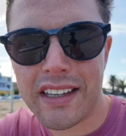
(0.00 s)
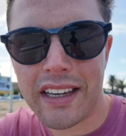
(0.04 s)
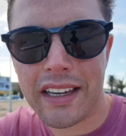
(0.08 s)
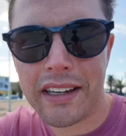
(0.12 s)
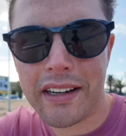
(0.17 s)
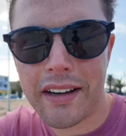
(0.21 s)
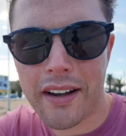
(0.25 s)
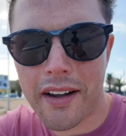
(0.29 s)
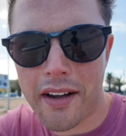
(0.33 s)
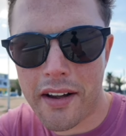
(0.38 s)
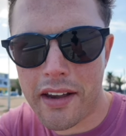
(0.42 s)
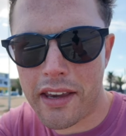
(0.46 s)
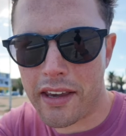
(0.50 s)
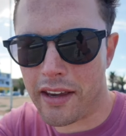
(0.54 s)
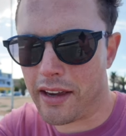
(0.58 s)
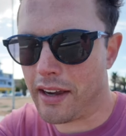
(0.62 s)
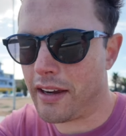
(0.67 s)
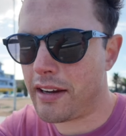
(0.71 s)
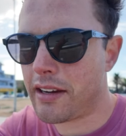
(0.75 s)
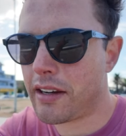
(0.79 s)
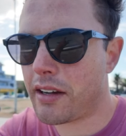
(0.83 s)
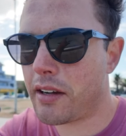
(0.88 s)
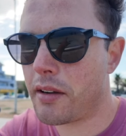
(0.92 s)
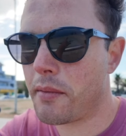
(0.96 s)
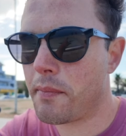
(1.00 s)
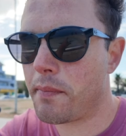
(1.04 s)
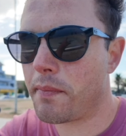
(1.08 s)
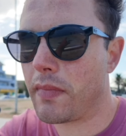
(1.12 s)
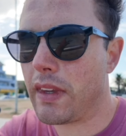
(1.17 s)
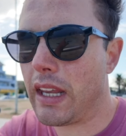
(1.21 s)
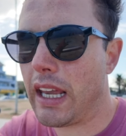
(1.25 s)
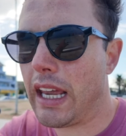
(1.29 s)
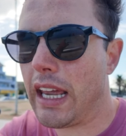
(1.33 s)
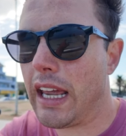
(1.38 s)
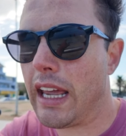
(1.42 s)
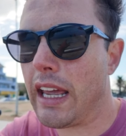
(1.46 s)
a kayak
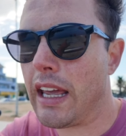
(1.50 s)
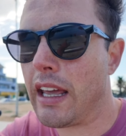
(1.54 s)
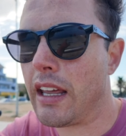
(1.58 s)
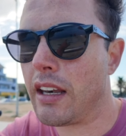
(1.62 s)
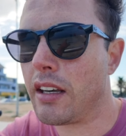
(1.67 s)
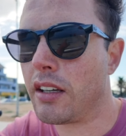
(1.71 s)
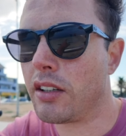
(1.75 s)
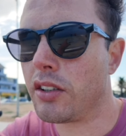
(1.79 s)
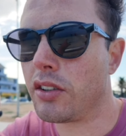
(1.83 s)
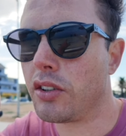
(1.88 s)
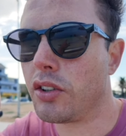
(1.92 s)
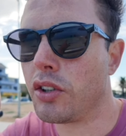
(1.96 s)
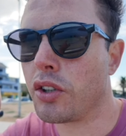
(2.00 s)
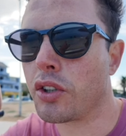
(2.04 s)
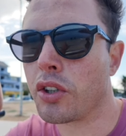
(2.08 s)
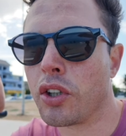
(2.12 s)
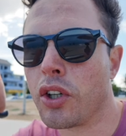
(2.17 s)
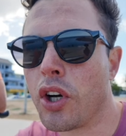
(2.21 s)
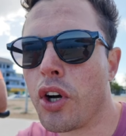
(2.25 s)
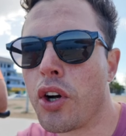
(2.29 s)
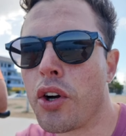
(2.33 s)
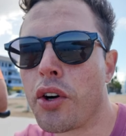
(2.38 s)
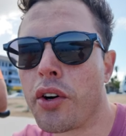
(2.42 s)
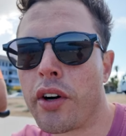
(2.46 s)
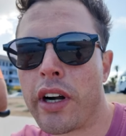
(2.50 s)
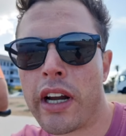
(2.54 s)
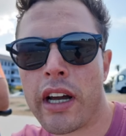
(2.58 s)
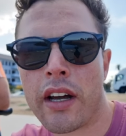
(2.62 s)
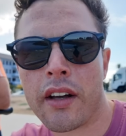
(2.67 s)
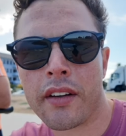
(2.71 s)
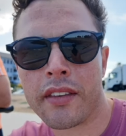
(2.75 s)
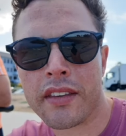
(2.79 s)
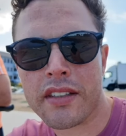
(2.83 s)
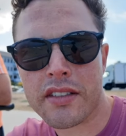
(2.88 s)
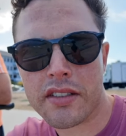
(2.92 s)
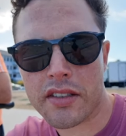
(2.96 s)
and you can go
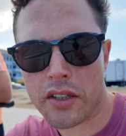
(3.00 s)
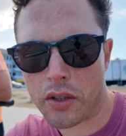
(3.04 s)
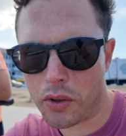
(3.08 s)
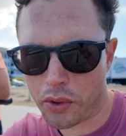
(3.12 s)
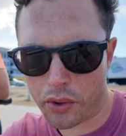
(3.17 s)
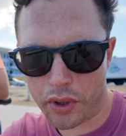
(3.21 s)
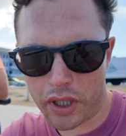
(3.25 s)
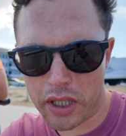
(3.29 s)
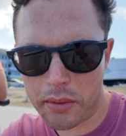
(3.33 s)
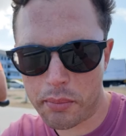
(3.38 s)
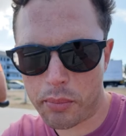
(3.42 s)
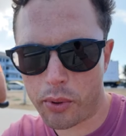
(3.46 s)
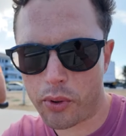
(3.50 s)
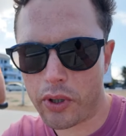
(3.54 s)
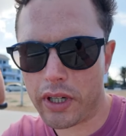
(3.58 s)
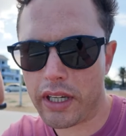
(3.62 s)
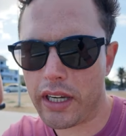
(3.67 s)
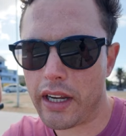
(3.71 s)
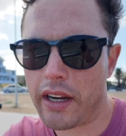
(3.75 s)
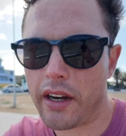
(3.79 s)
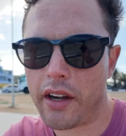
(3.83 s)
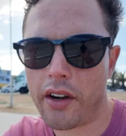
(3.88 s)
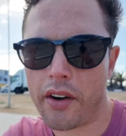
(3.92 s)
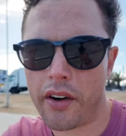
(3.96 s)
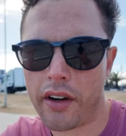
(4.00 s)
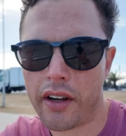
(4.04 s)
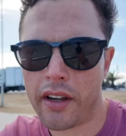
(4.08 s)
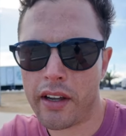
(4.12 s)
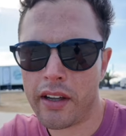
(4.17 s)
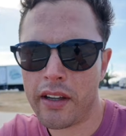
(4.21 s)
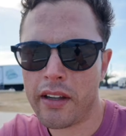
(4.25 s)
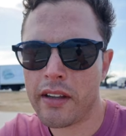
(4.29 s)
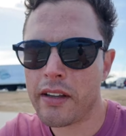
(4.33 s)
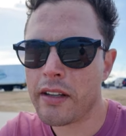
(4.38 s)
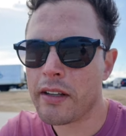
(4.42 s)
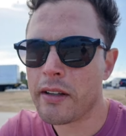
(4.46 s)
around this whole Greenpoint
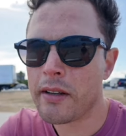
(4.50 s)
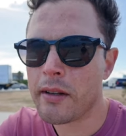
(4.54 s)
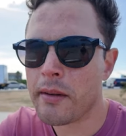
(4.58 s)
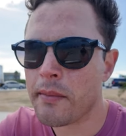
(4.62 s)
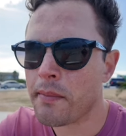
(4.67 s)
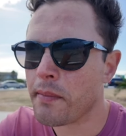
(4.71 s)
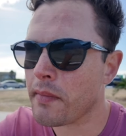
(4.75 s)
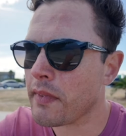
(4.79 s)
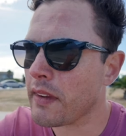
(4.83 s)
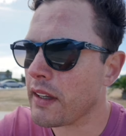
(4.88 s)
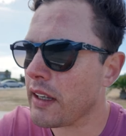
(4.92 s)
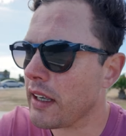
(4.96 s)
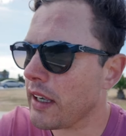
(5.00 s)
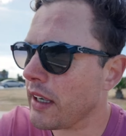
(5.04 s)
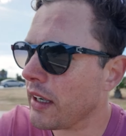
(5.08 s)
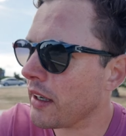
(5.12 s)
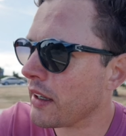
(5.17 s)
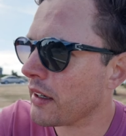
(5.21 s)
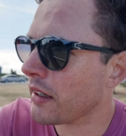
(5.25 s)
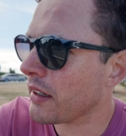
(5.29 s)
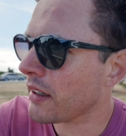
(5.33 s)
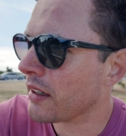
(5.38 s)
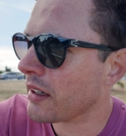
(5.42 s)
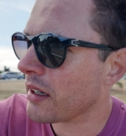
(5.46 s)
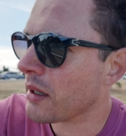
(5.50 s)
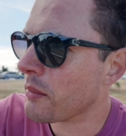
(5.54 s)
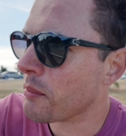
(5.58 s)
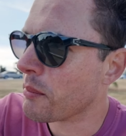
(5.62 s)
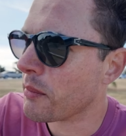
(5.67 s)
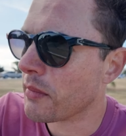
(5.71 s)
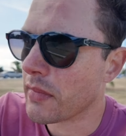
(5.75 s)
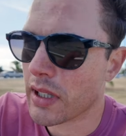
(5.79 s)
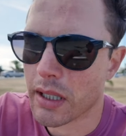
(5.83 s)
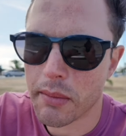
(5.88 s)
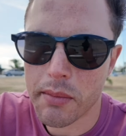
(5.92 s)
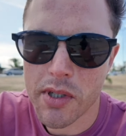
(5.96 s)
area. And
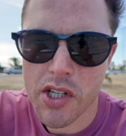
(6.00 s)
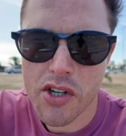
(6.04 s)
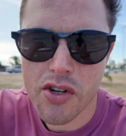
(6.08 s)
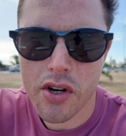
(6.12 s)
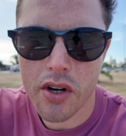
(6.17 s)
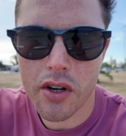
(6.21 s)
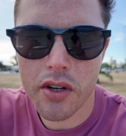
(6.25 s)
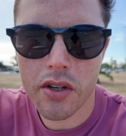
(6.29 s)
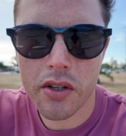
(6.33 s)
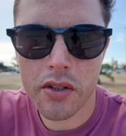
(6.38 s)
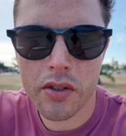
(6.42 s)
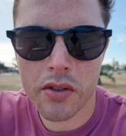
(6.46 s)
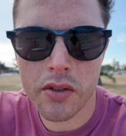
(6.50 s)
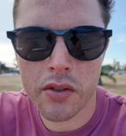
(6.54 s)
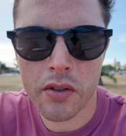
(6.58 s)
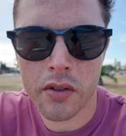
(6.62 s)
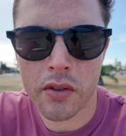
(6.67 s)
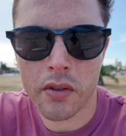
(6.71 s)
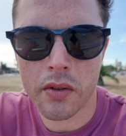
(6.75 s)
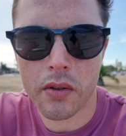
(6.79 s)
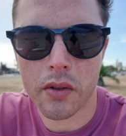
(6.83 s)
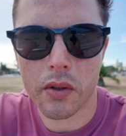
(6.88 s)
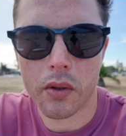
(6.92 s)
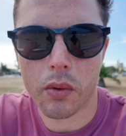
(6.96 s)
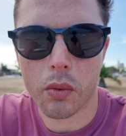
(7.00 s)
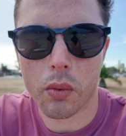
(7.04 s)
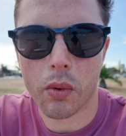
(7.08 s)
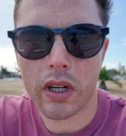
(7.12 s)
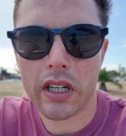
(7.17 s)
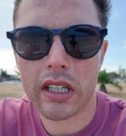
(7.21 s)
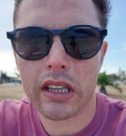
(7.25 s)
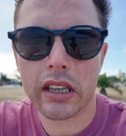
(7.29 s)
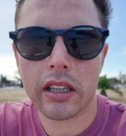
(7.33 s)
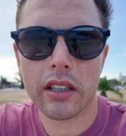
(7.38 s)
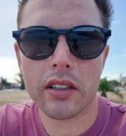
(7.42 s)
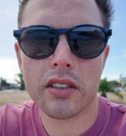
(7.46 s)
let me show you
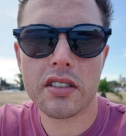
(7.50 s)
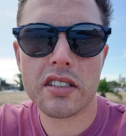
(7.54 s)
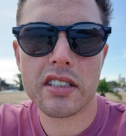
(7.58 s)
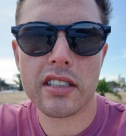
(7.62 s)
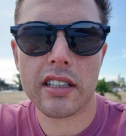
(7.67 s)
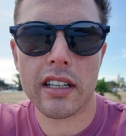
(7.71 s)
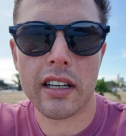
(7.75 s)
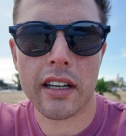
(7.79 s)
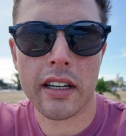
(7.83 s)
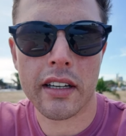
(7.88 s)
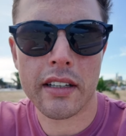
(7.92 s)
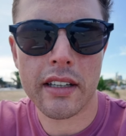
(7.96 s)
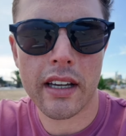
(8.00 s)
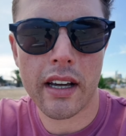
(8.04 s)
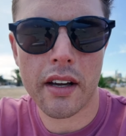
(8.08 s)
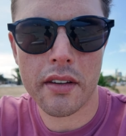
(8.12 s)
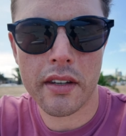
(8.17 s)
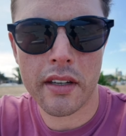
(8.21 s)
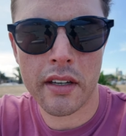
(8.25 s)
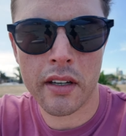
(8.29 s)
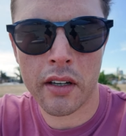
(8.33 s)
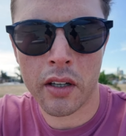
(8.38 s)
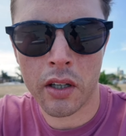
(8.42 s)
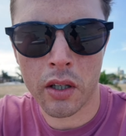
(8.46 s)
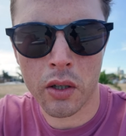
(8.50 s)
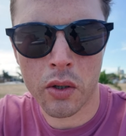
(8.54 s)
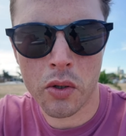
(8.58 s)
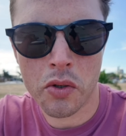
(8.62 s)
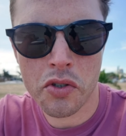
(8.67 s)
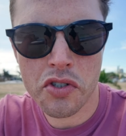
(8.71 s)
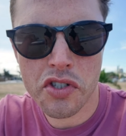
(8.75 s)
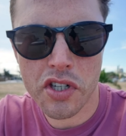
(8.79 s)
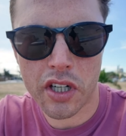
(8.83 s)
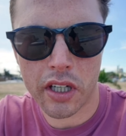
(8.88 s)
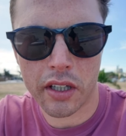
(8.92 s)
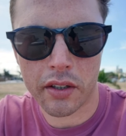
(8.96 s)
what it looks like, how they are
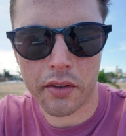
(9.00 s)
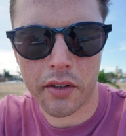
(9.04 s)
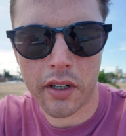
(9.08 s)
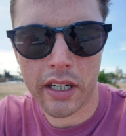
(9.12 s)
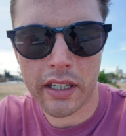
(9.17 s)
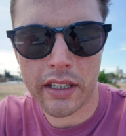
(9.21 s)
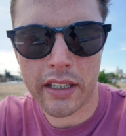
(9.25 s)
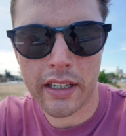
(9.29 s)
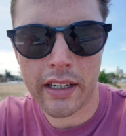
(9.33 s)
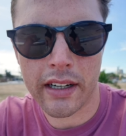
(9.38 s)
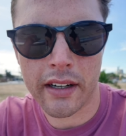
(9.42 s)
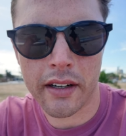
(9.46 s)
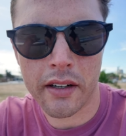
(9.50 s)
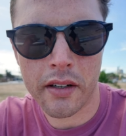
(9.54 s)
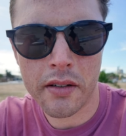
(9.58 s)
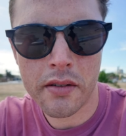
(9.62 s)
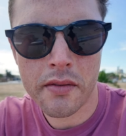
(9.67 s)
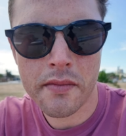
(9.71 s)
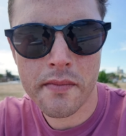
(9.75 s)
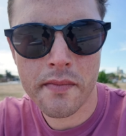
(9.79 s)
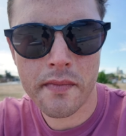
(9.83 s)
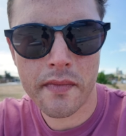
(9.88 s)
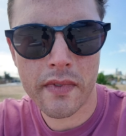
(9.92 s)
launching it right now.